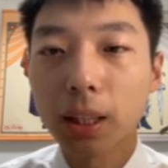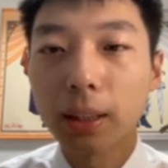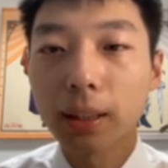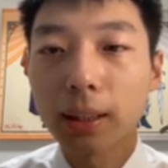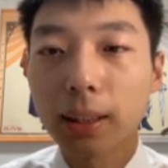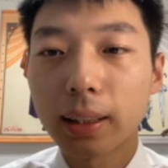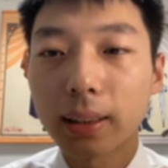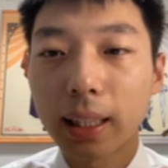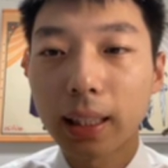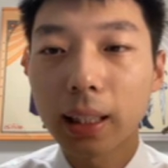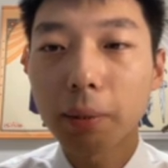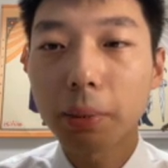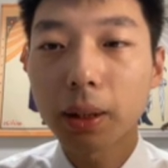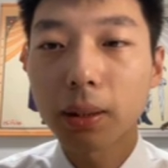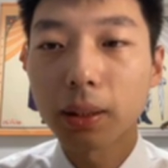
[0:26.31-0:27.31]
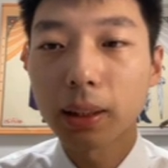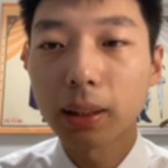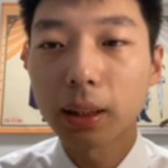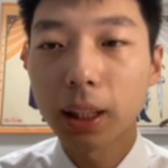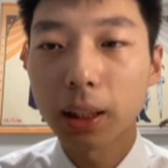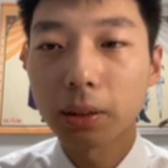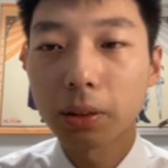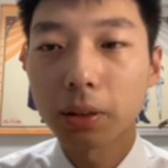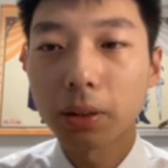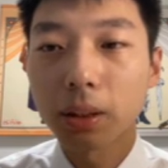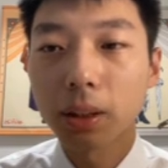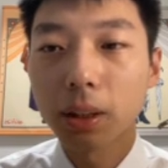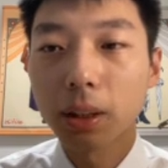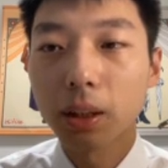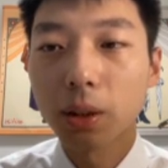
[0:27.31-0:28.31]
that are dynamically changed
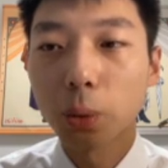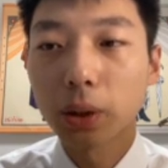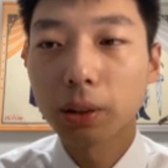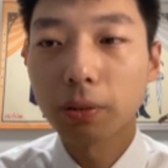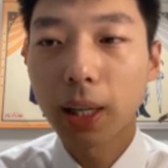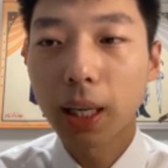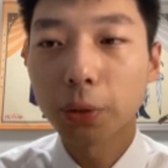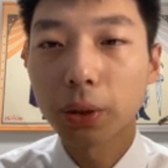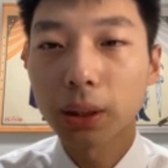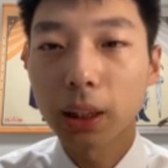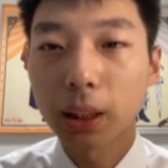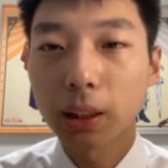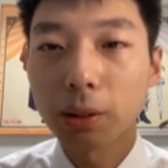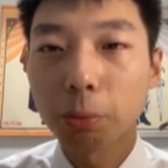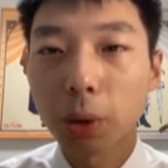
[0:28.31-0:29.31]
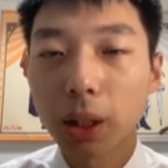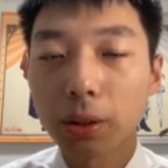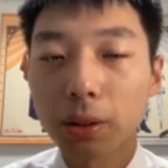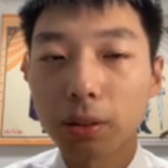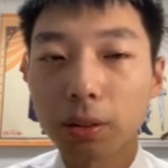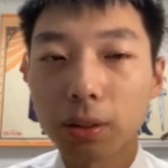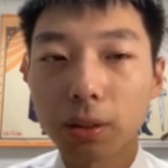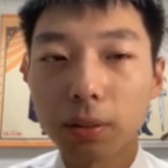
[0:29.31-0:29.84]
with various expressions.